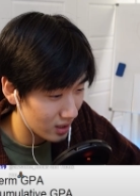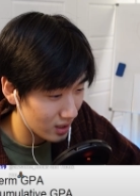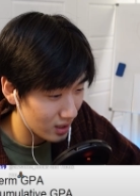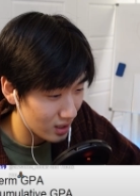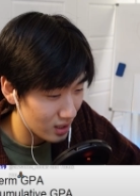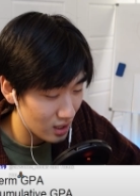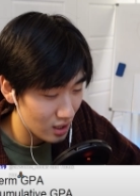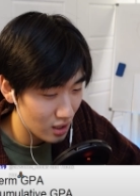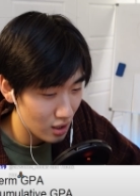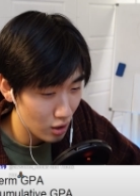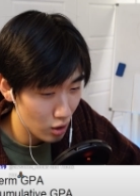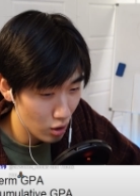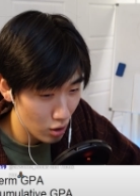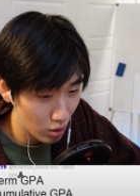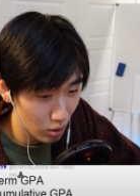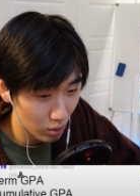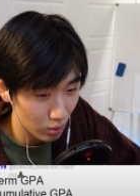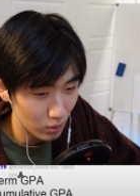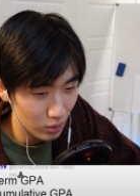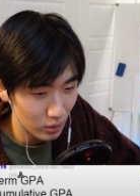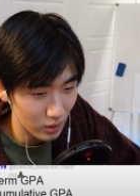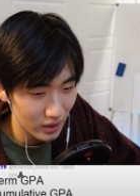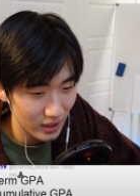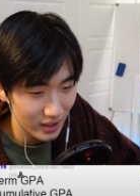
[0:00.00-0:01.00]

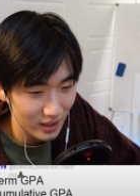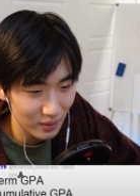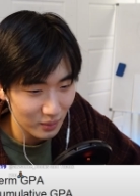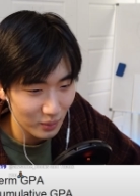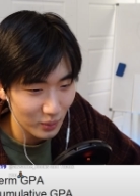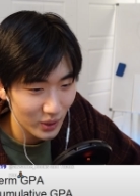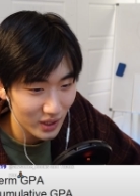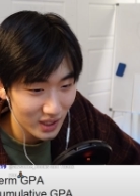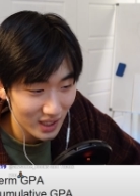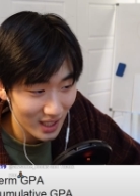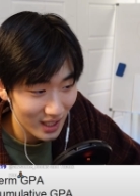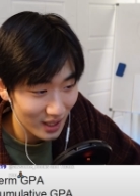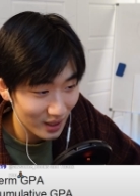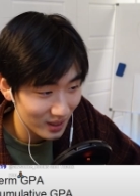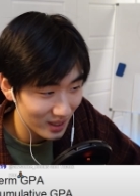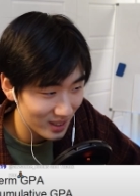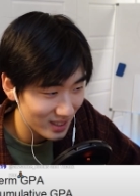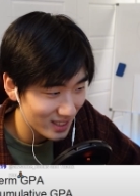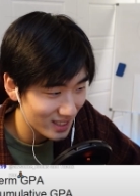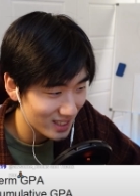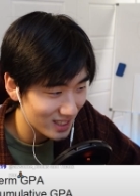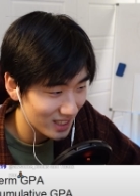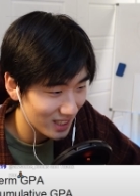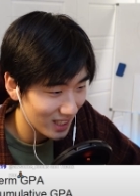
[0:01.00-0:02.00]
Ew! What the hell
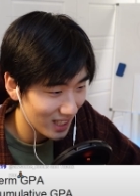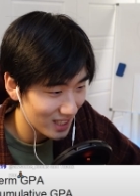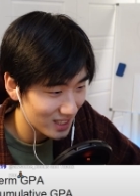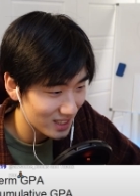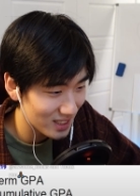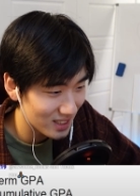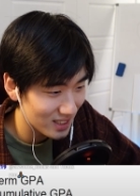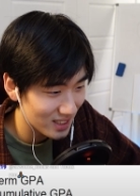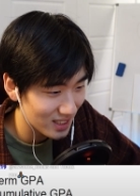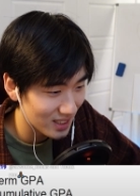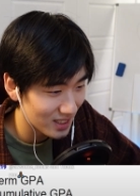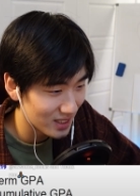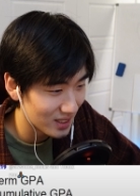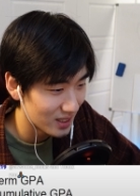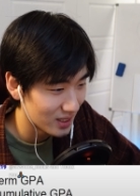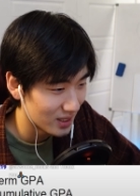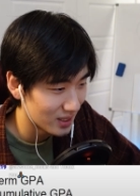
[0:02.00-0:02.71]
are these classes? Course where I